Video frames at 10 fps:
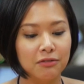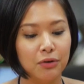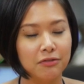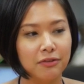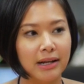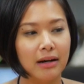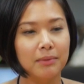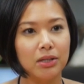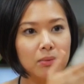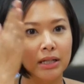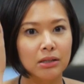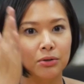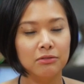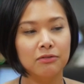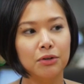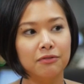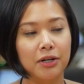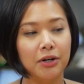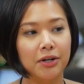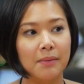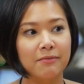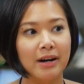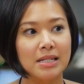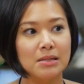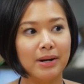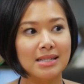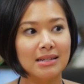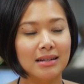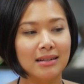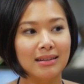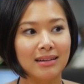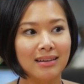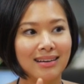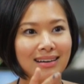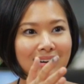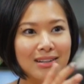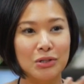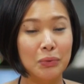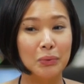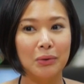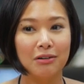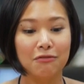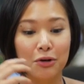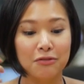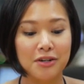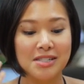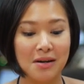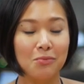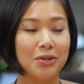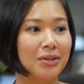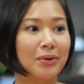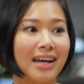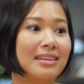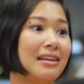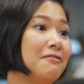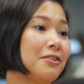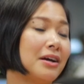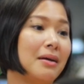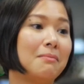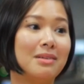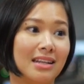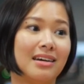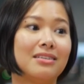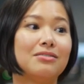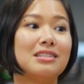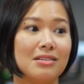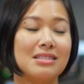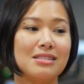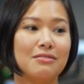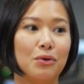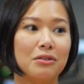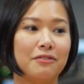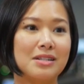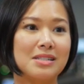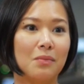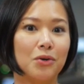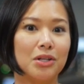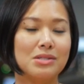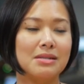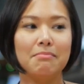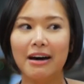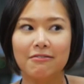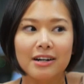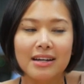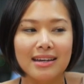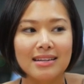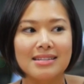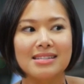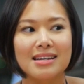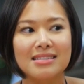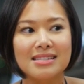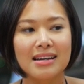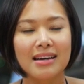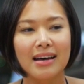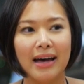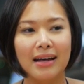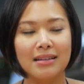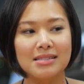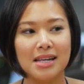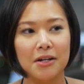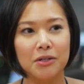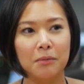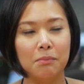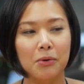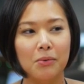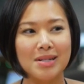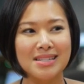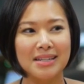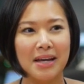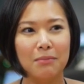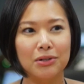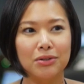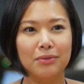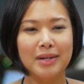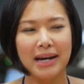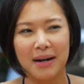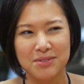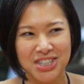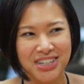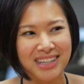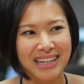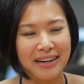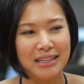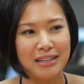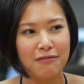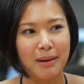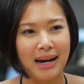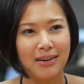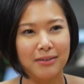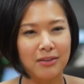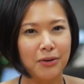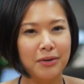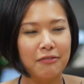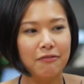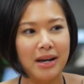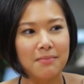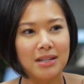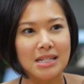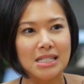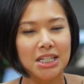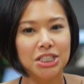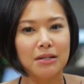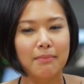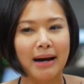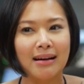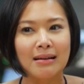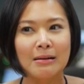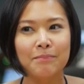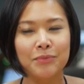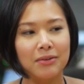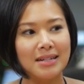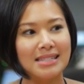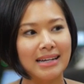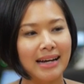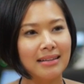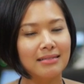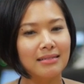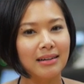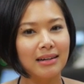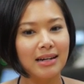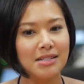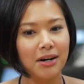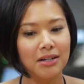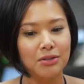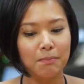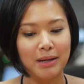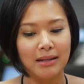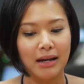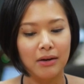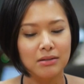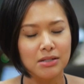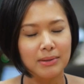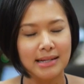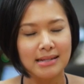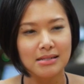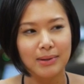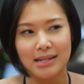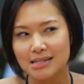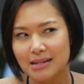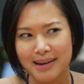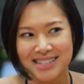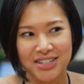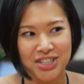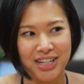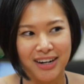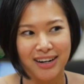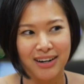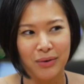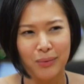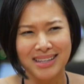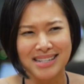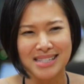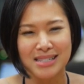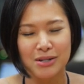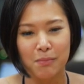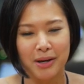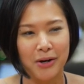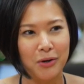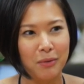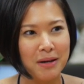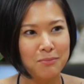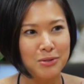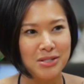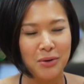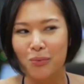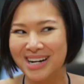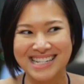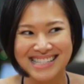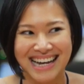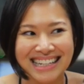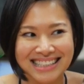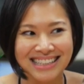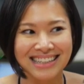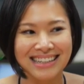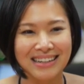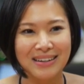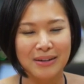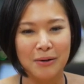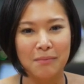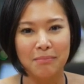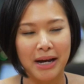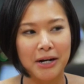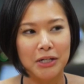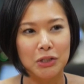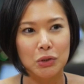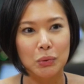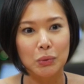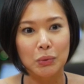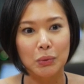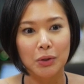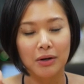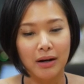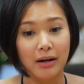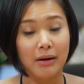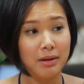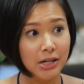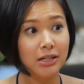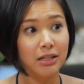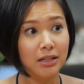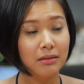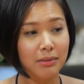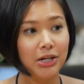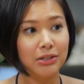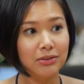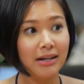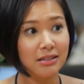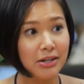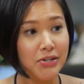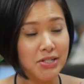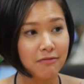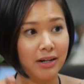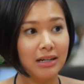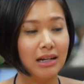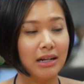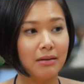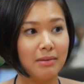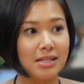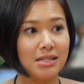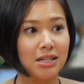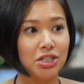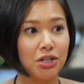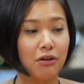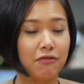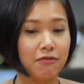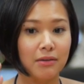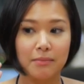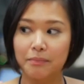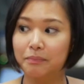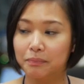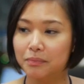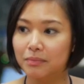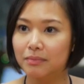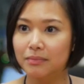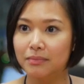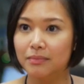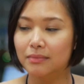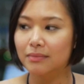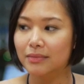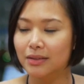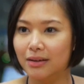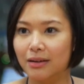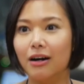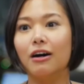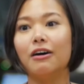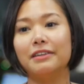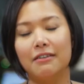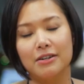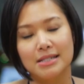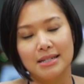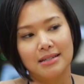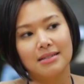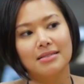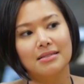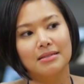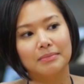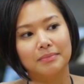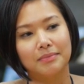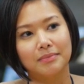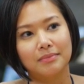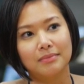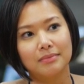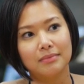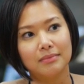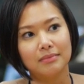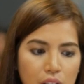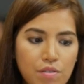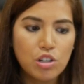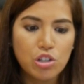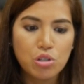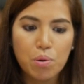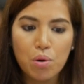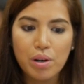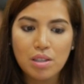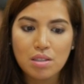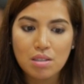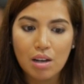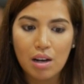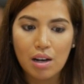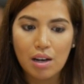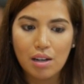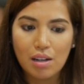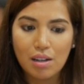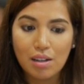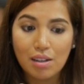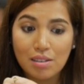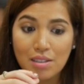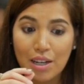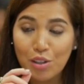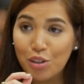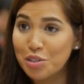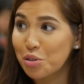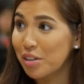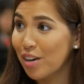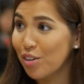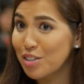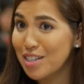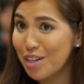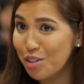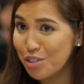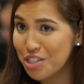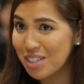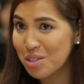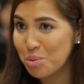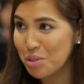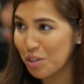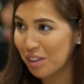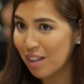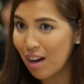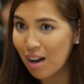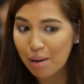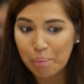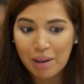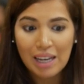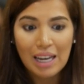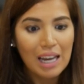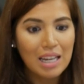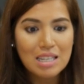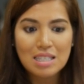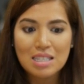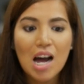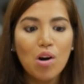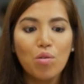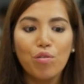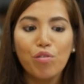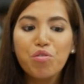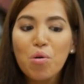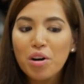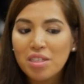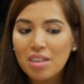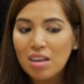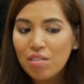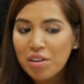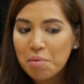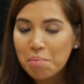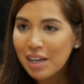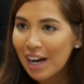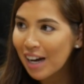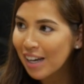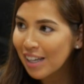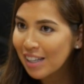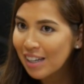for Daang Matuwid, don't vote for a corrupt vice president, to vote for someone who can deliver immediate results. Vote mm -hmm. for someone who's a maverick, in a sense. Mm. And Senator Poe wasn't able to recapture the narrative back re or reframe the discussion back towards the end. It's hard to pin down. So what is what is the message here? What is Gobierno may puso? What is that? Mm. Compared to uh, Mayor Mayor Duterte, who has a very clear message of, with an exhibit A also of Davao of Davao City. In fact, though, it's not even just Poe. It's uh, Senator Escudero. Senator Chiz was on top and is now fourth, even behind